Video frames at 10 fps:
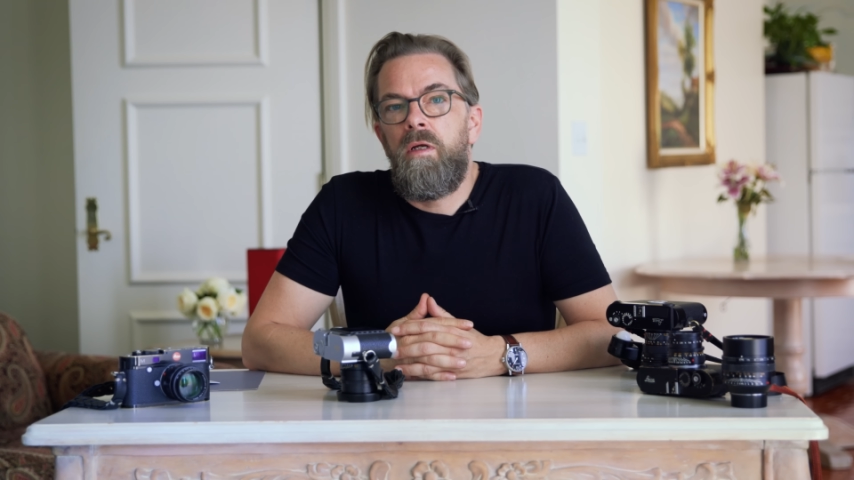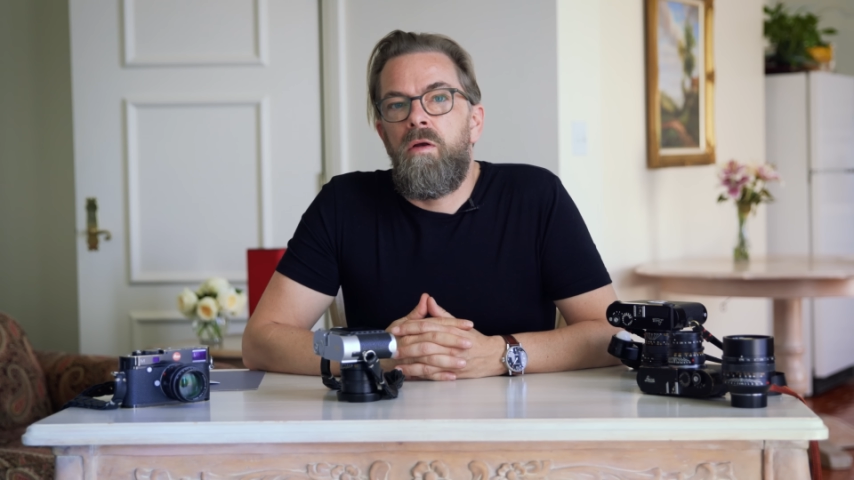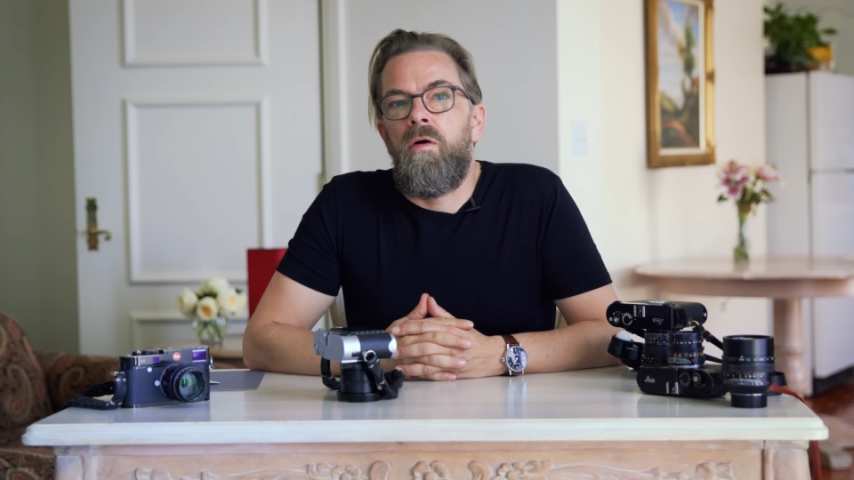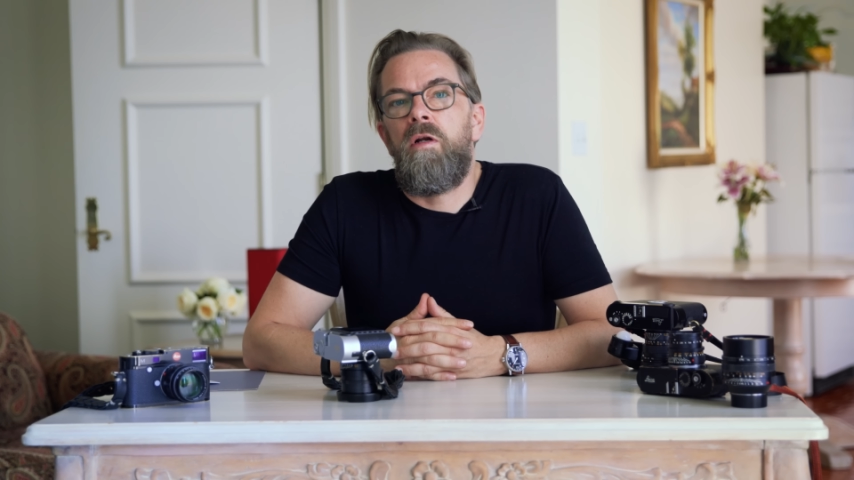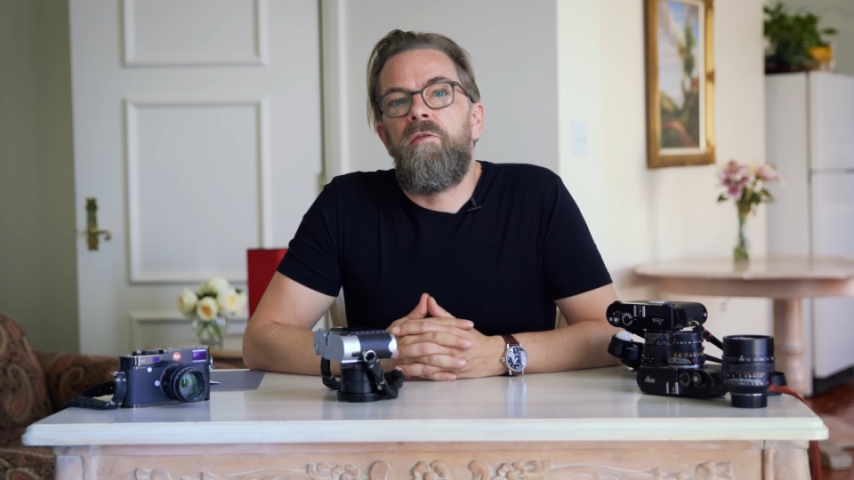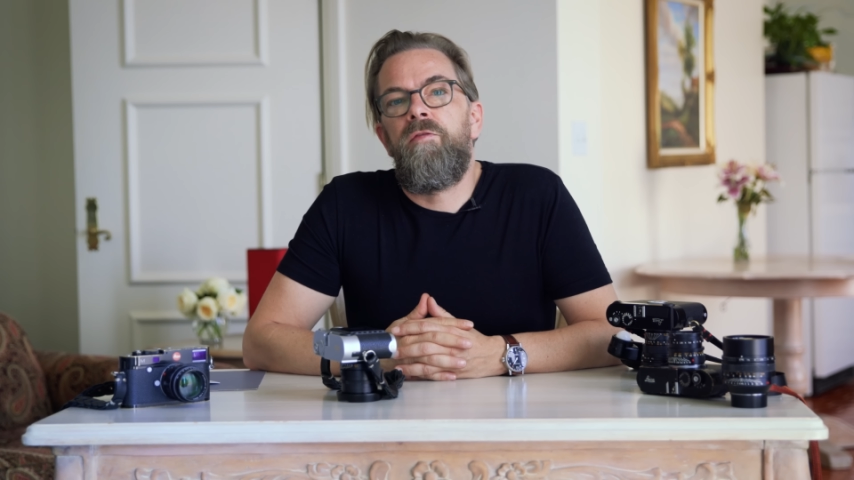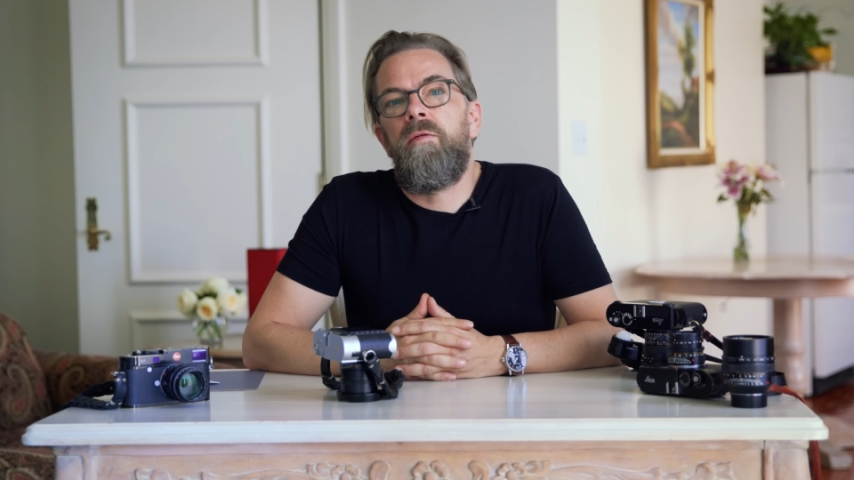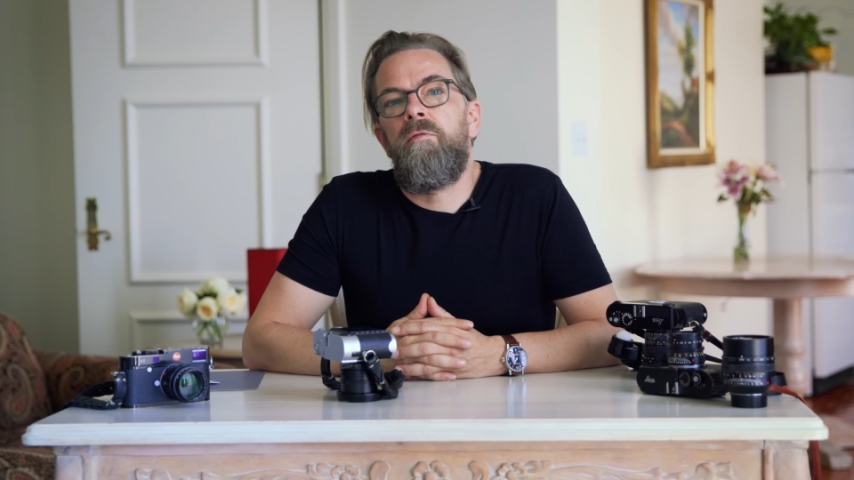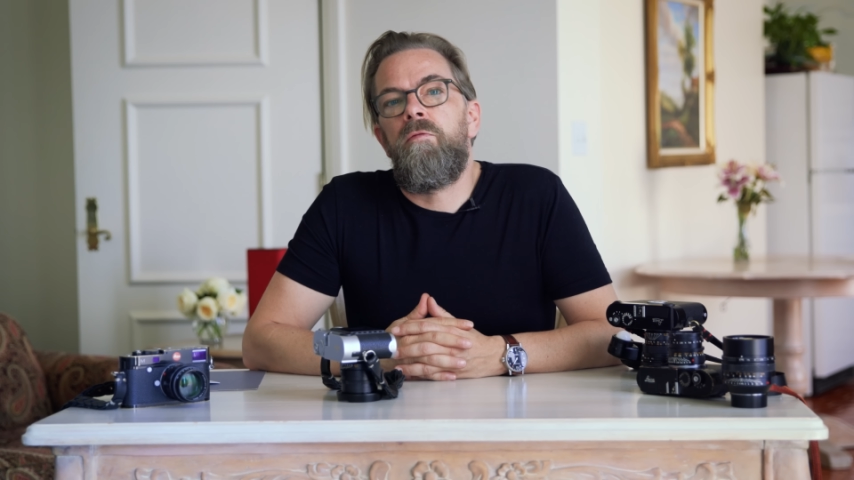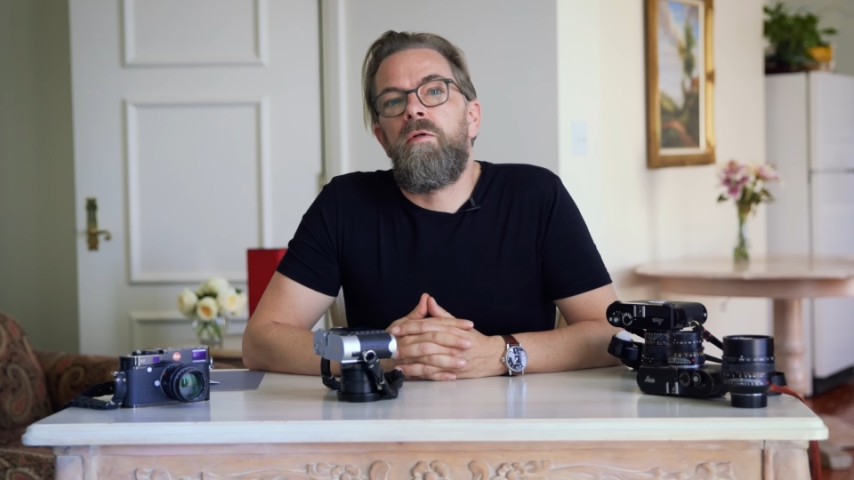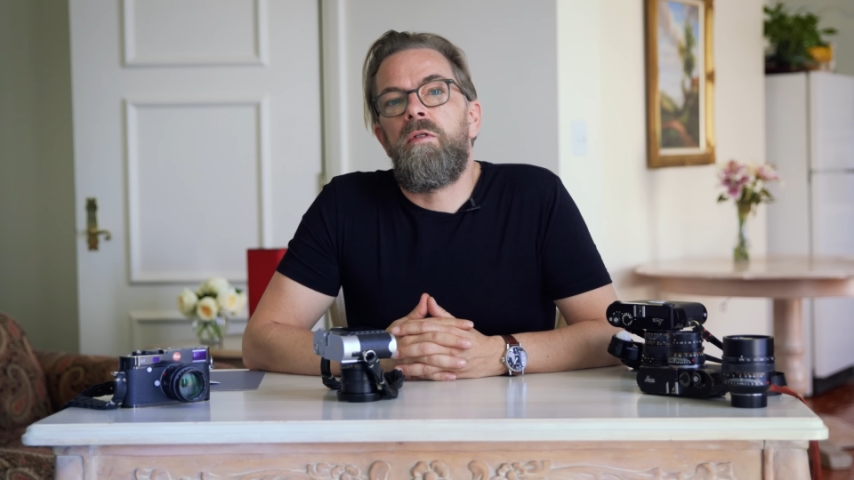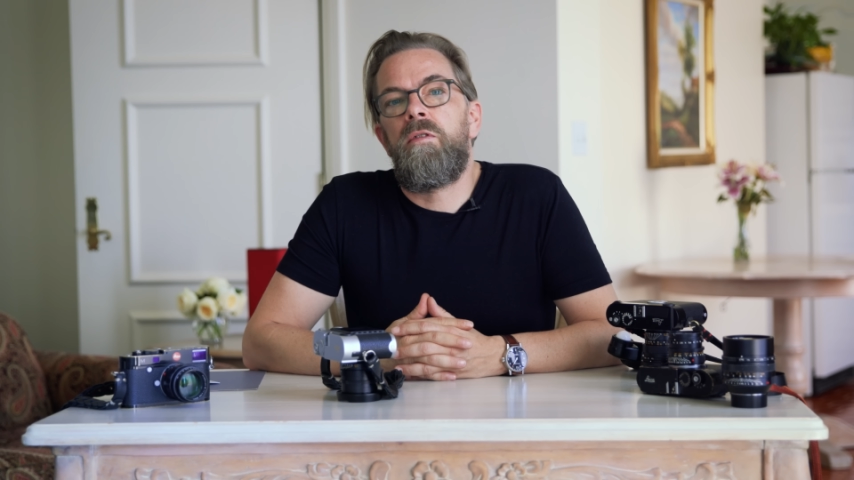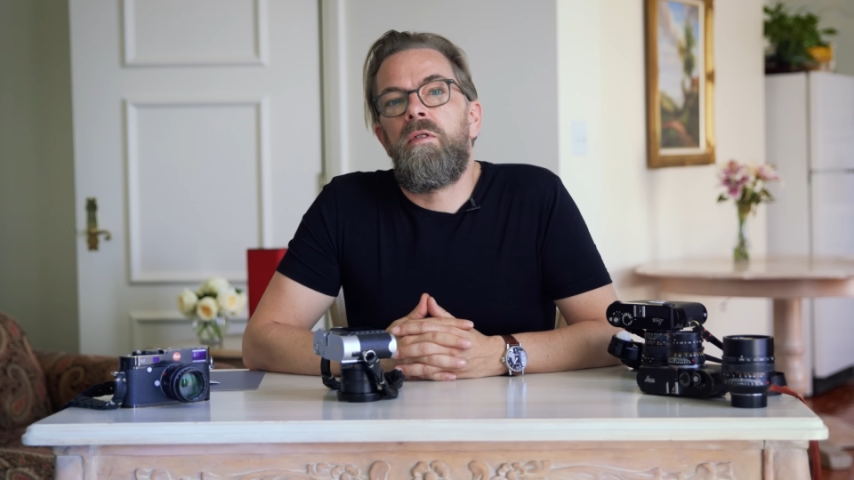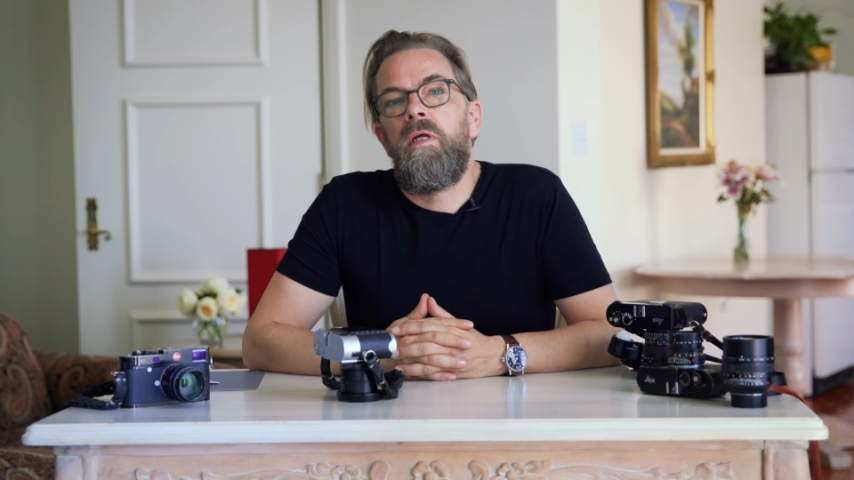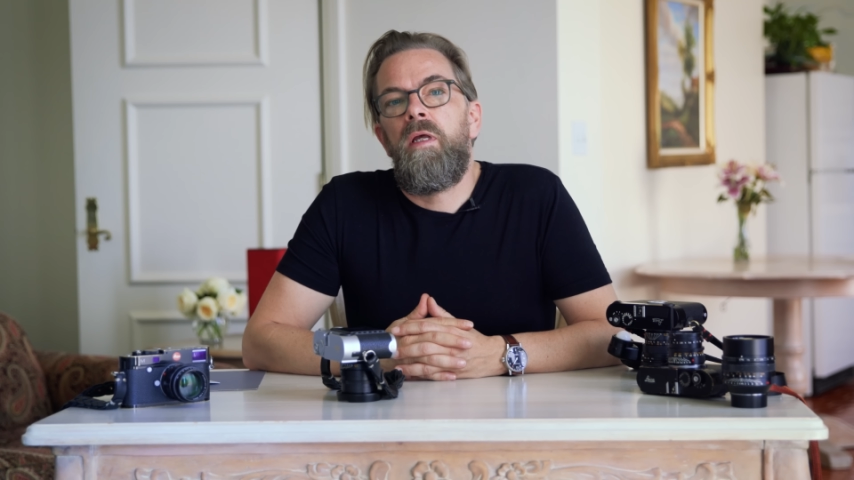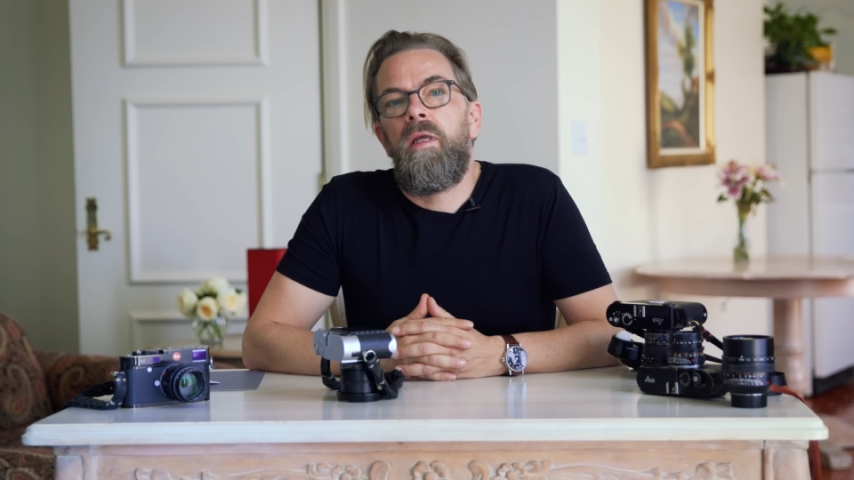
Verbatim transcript: color film was